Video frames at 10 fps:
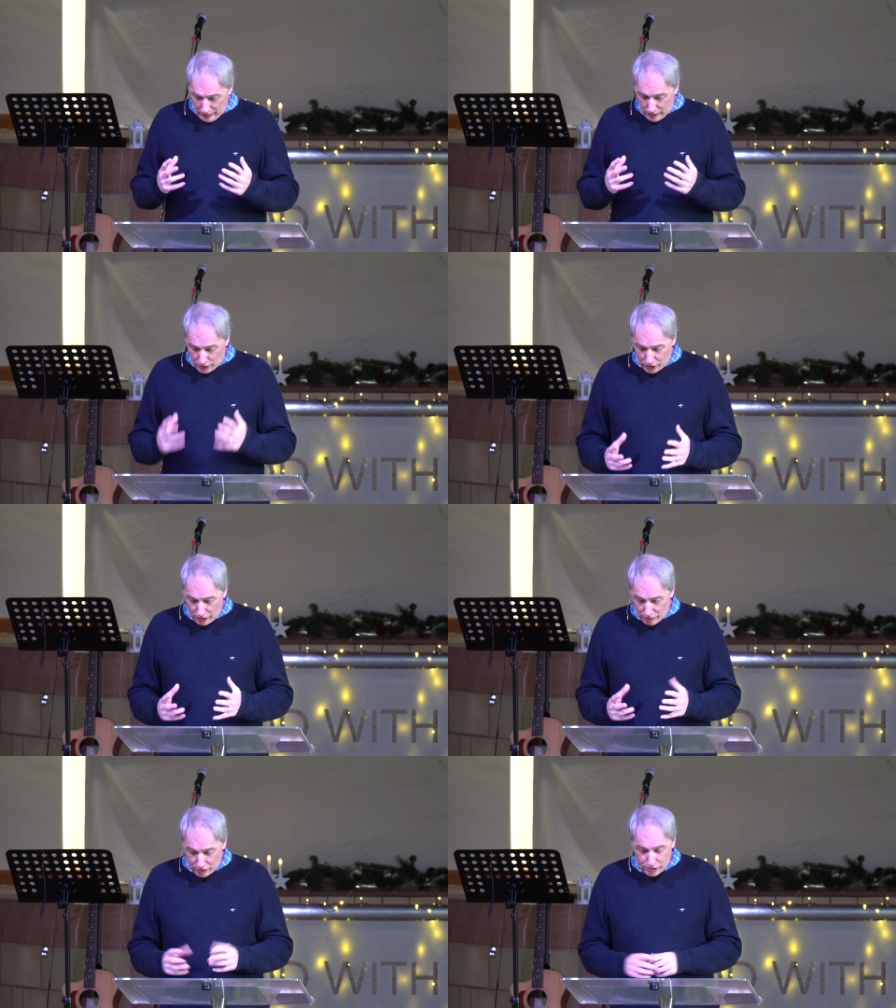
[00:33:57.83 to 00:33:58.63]
The
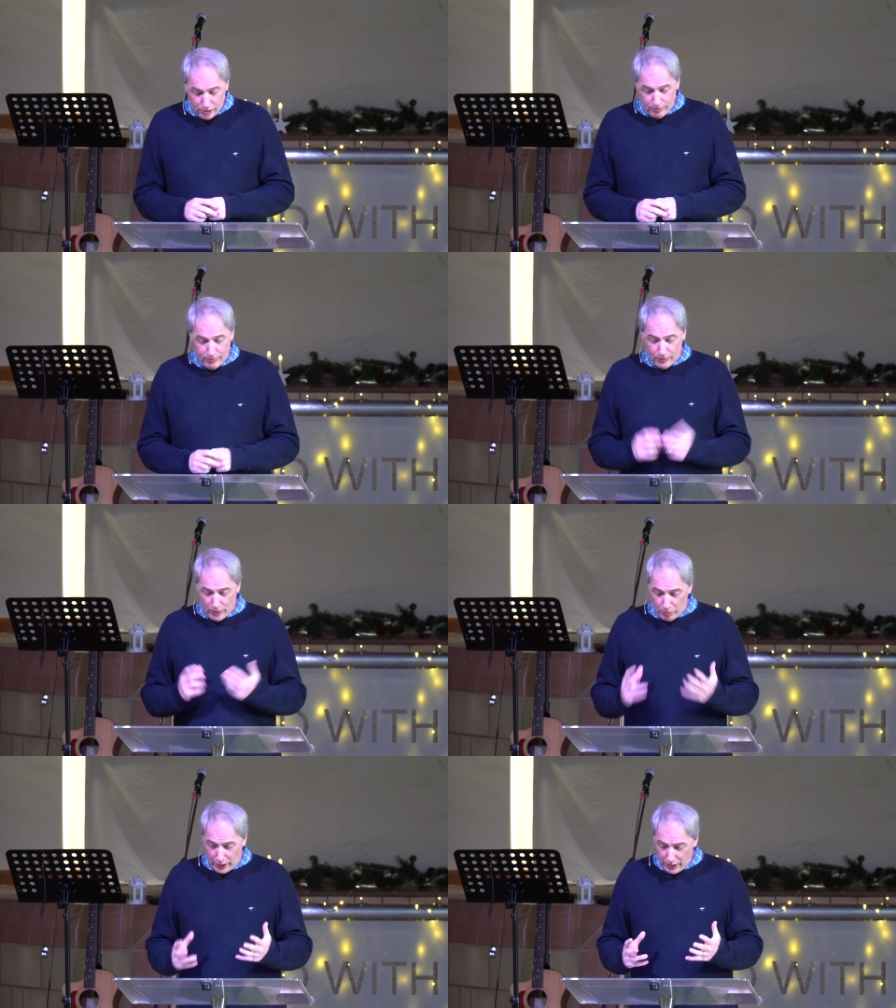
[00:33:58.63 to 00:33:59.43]
church,
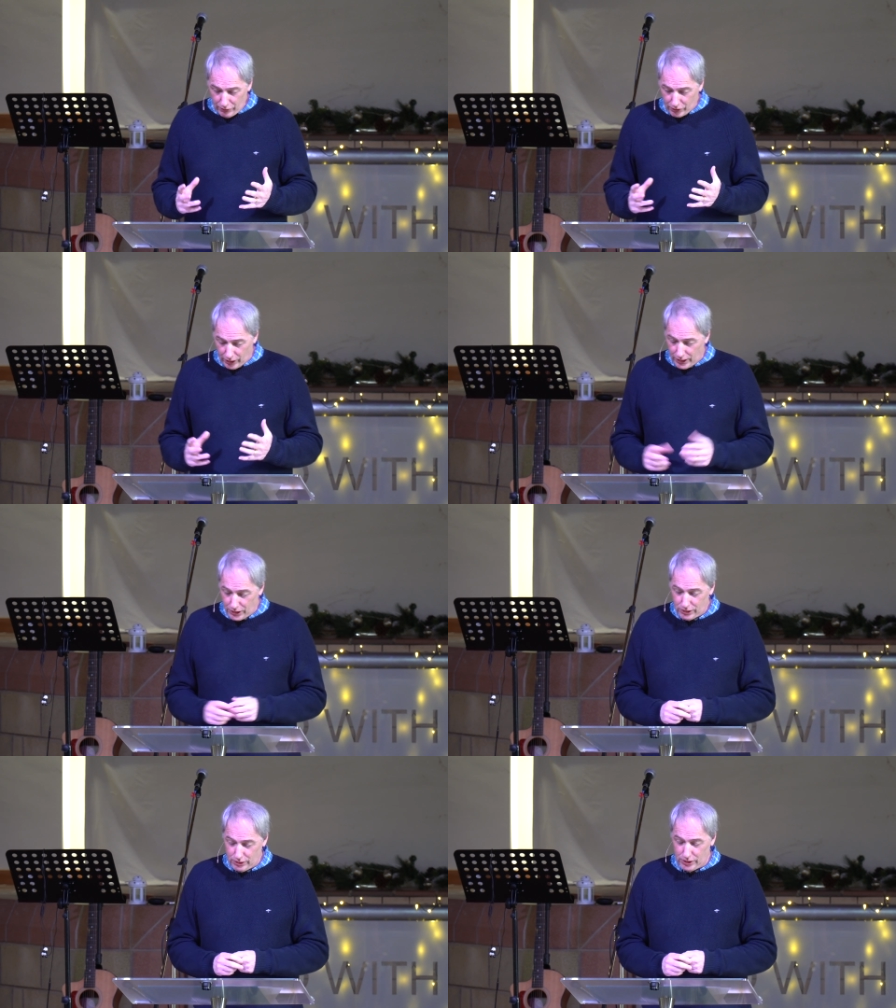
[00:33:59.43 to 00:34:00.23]
the bride of
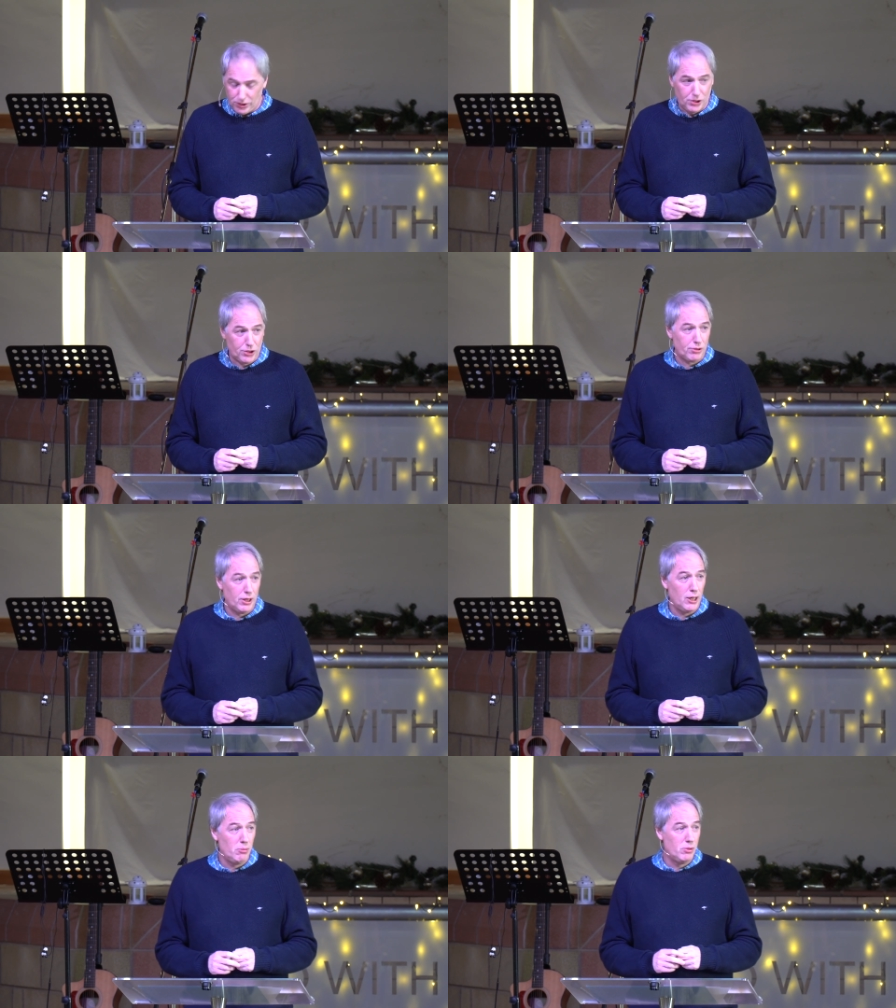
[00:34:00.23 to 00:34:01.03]
Christ, is
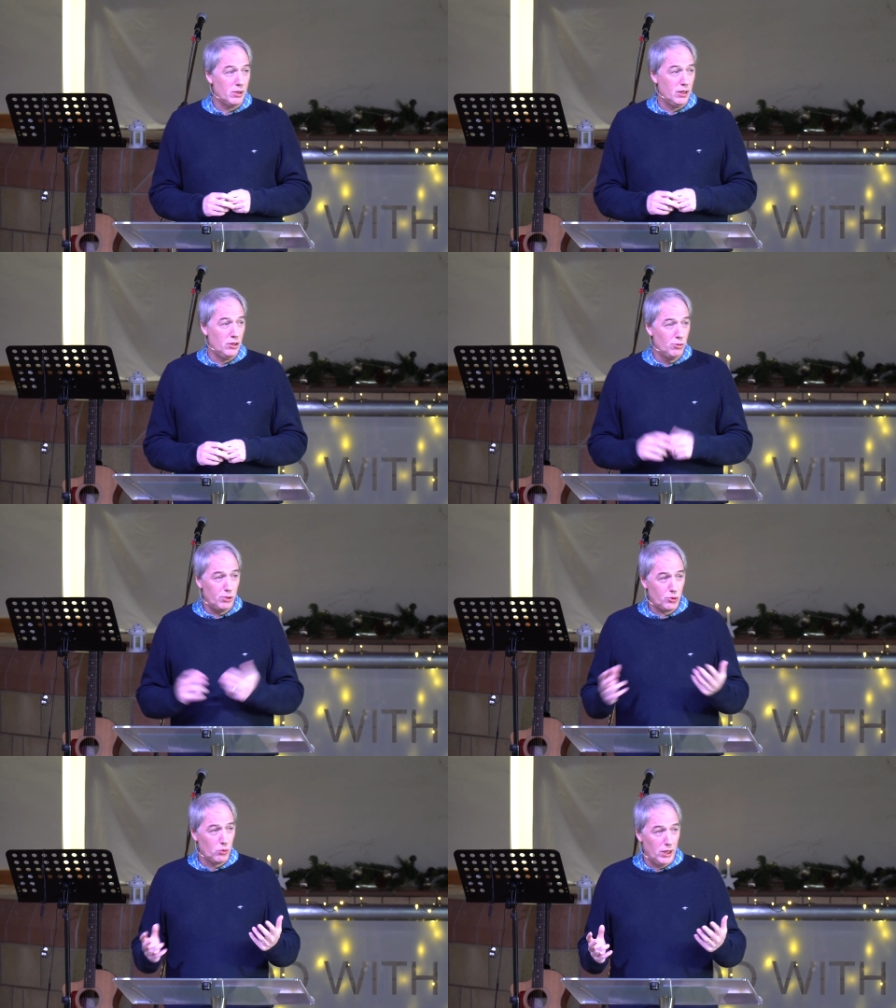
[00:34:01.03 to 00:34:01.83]
described in
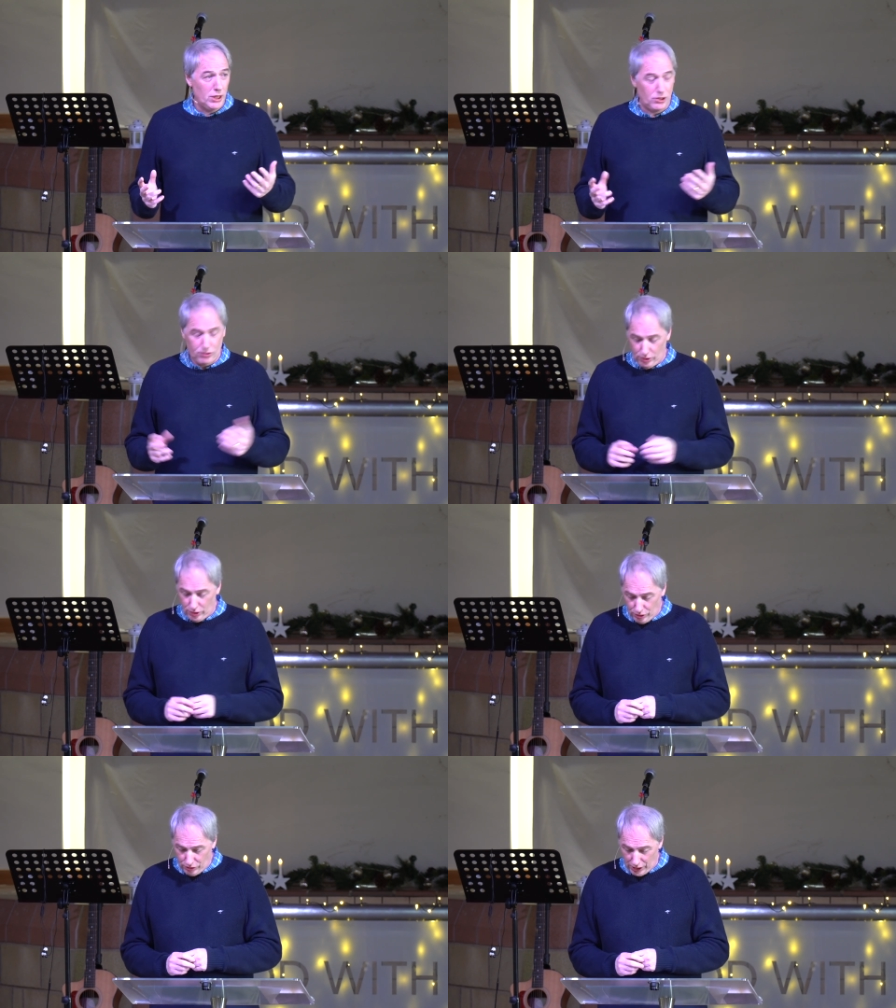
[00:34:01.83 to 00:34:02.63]
numerous ways throughout
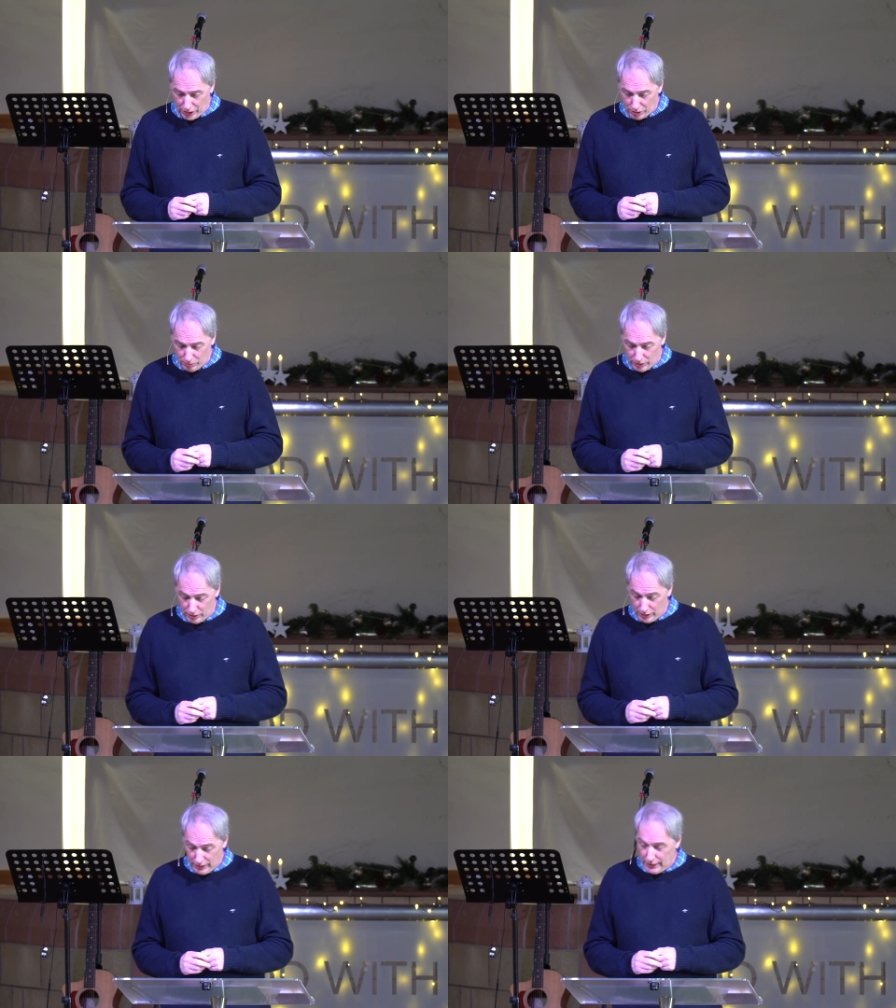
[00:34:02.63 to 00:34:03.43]
the New
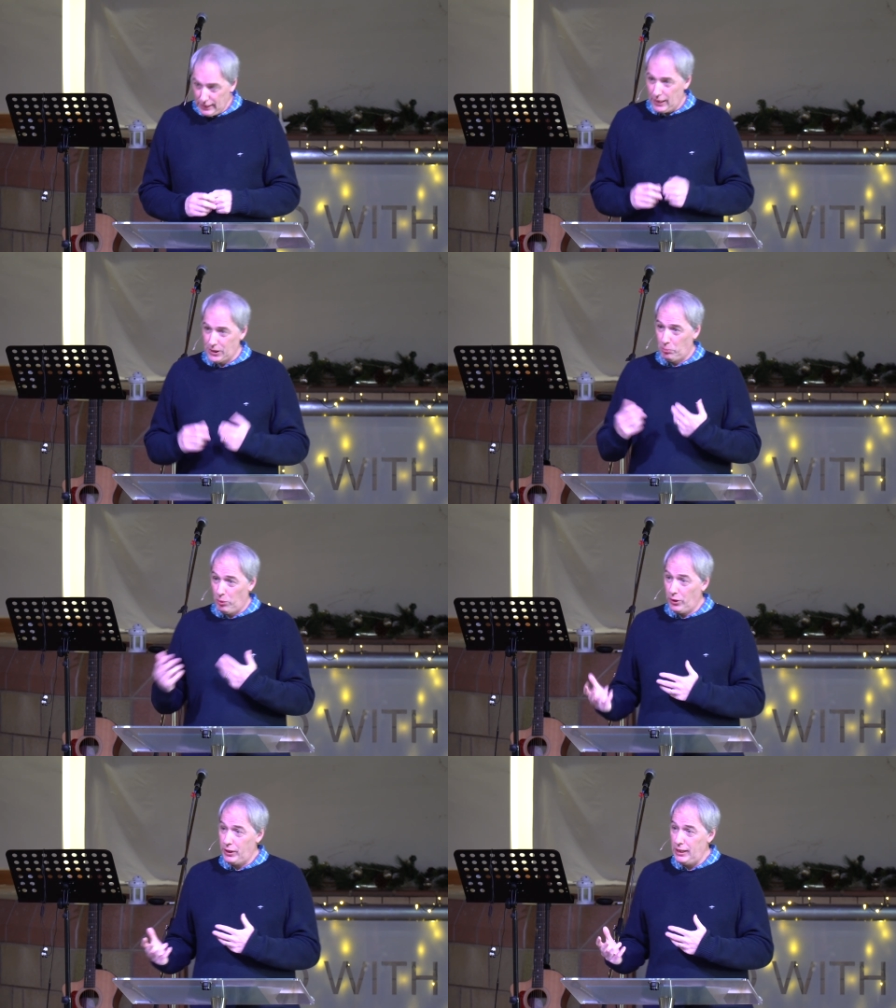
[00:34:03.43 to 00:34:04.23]
Testament as a
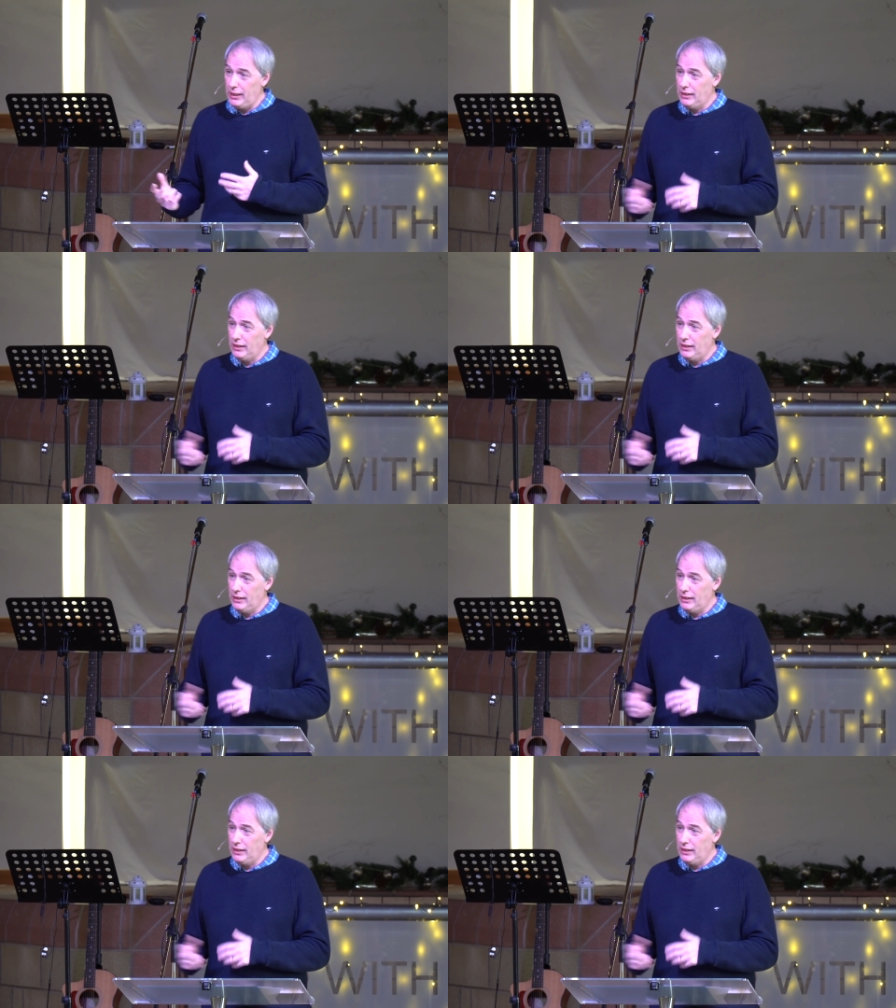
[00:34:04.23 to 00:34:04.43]
body,